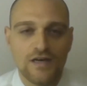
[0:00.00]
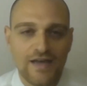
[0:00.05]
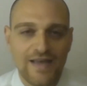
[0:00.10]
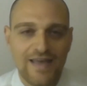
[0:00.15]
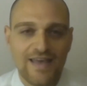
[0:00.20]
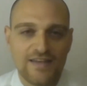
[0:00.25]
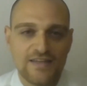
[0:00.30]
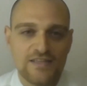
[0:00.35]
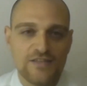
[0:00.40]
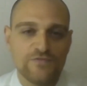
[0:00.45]

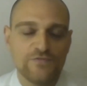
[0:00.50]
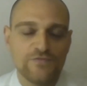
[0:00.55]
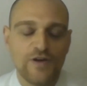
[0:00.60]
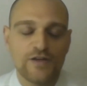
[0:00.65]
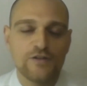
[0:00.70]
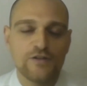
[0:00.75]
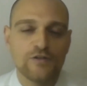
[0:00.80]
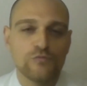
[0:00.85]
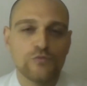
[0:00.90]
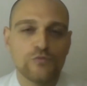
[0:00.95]
Any
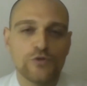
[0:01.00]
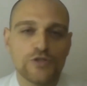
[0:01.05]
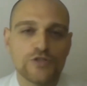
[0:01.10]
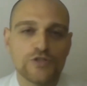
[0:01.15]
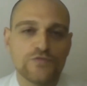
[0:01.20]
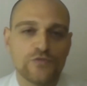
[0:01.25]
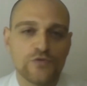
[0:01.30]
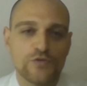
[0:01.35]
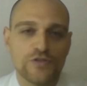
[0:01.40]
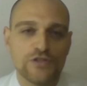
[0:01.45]
final
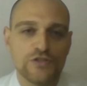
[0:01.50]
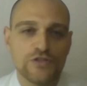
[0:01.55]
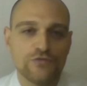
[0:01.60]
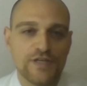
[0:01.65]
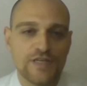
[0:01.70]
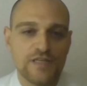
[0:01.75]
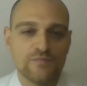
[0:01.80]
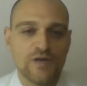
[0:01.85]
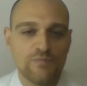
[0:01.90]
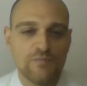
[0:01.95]
words for the
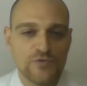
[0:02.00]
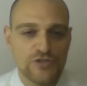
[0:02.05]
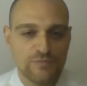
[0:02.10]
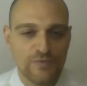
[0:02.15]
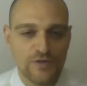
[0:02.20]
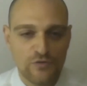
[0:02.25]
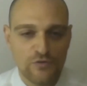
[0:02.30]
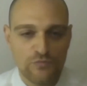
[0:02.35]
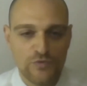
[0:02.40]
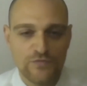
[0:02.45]
UAE membership?
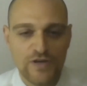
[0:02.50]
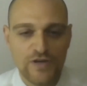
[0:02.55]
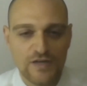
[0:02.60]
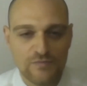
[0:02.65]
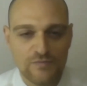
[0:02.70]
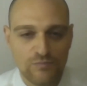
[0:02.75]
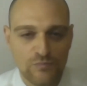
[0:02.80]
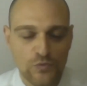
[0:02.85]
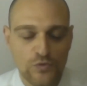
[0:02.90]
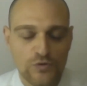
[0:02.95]
I know we've
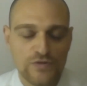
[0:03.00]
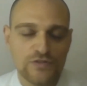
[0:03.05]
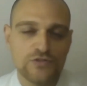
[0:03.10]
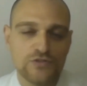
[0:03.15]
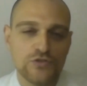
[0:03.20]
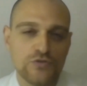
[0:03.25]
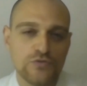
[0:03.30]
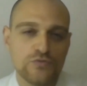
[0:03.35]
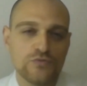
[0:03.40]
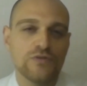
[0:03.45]
got more than
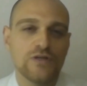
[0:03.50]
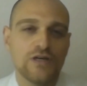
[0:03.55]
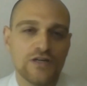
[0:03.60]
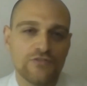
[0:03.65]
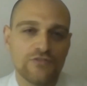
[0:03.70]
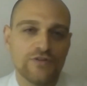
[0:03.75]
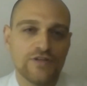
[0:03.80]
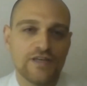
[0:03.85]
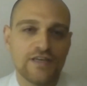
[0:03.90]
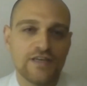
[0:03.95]

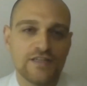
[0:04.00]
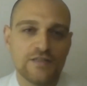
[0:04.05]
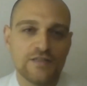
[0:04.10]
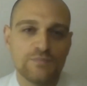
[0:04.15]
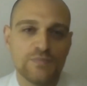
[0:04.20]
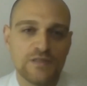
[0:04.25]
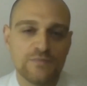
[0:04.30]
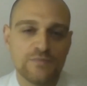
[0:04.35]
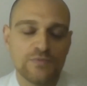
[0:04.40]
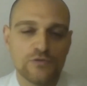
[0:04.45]
280
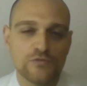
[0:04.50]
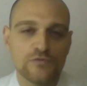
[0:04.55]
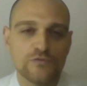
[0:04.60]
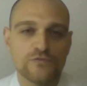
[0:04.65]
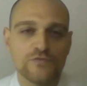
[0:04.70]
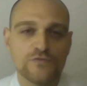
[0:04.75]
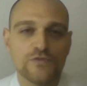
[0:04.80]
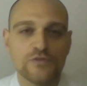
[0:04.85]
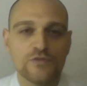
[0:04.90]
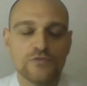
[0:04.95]
people
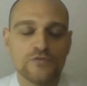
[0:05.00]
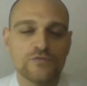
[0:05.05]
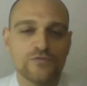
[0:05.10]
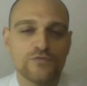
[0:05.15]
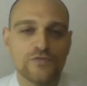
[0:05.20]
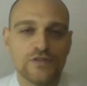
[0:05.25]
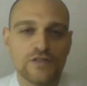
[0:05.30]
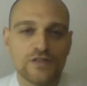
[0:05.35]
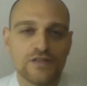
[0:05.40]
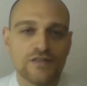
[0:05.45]

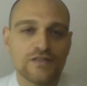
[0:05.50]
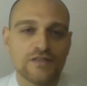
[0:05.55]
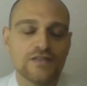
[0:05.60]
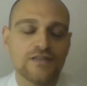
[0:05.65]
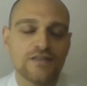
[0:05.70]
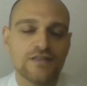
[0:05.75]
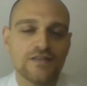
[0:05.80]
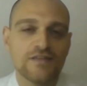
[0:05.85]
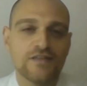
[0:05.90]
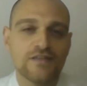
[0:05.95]

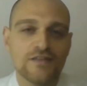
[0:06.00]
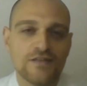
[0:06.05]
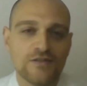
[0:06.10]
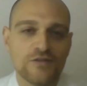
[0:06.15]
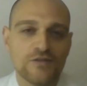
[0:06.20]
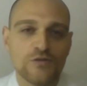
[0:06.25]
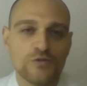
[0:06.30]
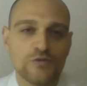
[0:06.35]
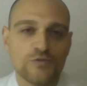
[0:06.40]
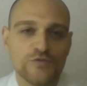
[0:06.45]

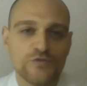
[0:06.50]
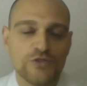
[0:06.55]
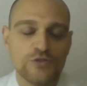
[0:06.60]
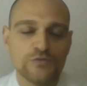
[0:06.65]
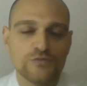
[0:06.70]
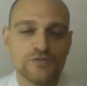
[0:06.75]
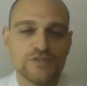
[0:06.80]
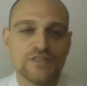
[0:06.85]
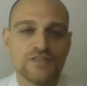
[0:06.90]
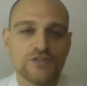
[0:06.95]
who've
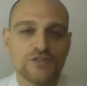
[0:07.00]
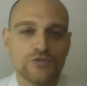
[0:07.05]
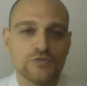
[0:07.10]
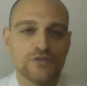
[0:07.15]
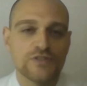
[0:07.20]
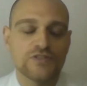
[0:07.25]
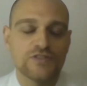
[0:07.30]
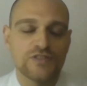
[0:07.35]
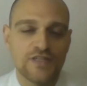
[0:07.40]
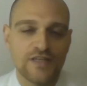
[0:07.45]
tuned in to
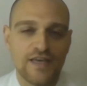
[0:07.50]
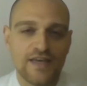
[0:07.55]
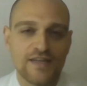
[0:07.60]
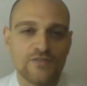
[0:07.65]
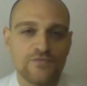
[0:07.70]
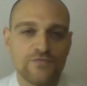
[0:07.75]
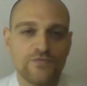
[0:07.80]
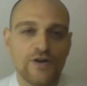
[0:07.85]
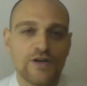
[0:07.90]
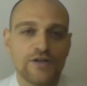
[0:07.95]
us today.
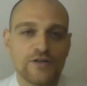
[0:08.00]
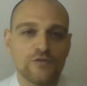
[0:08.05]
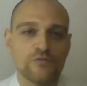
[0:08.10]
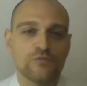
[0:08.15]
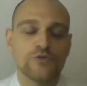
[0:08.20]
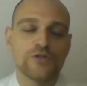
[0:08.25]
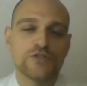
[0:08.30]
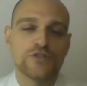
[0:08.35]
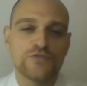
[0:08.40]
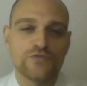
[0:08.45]
Any final
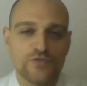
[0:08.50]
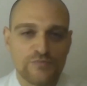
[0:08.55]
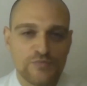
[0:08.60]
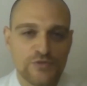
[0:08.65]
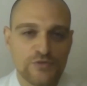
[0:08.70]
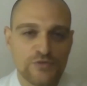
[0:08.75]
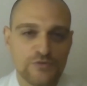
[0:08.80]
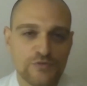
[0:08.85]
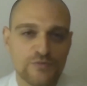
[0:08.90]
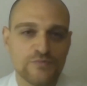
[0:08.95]
words from
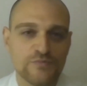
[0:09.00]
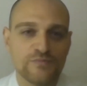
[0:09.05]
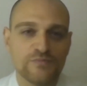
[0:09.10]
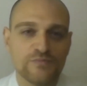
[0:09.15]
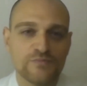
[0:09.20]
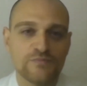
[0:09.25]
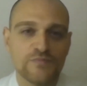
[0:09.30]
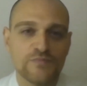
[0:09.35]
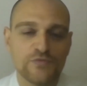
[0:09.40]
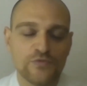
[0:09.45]
you
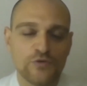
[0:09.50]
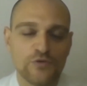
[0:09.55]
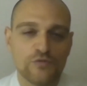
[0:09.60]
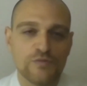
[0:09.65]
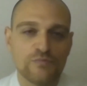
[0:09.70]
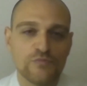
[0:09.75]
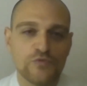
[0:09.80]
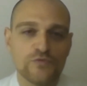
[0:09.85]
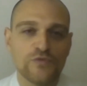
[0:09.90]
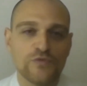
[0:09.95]
before we
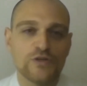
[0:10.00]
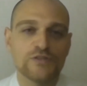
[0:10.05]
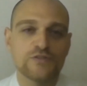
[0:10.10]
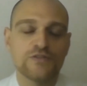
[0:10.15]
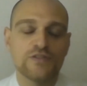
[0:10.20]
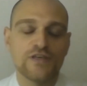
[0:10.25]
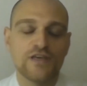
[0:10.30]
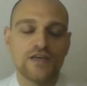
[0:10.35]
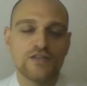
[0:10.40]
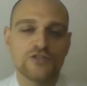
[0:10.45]
move on to
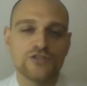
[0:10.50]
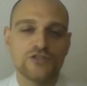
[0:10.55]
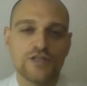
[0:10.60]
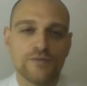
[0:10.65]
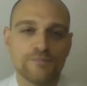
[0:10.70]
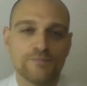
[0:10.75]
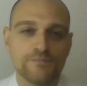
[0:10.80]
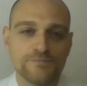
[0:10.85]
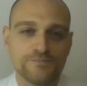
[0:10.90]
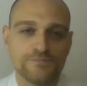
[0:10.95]
the
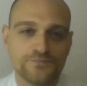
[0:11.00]
AGM?